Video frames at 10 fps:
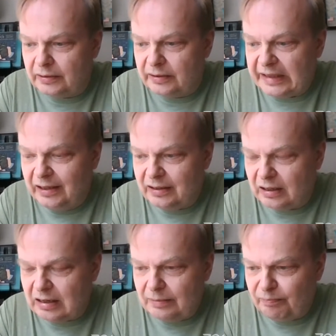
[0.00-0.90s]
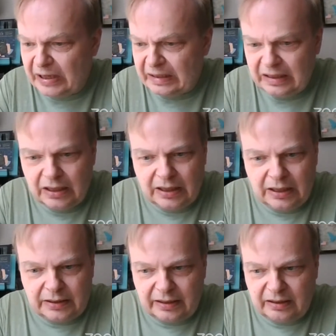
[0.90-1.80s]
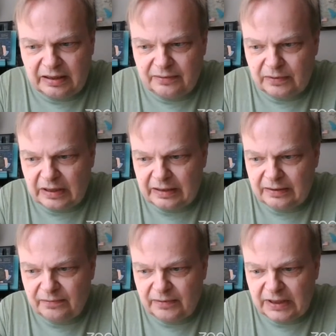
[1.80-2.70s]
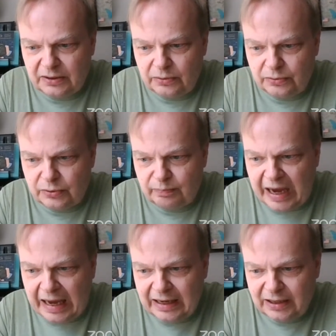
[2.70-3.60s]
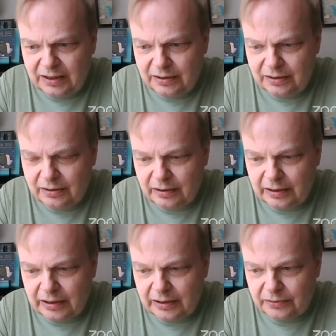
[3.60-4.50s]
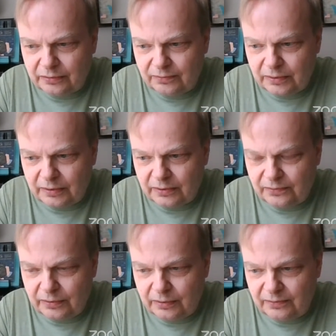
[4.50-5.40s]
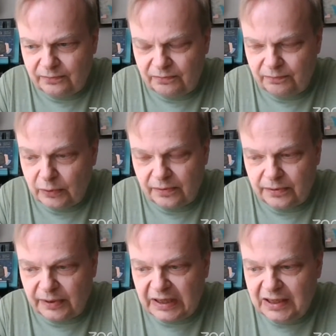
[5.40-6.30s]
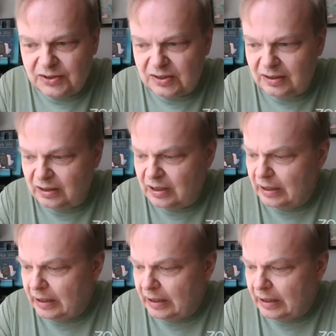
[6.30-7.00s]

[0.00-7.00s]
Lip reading: Telia company. Then I went to Spain to work for 3G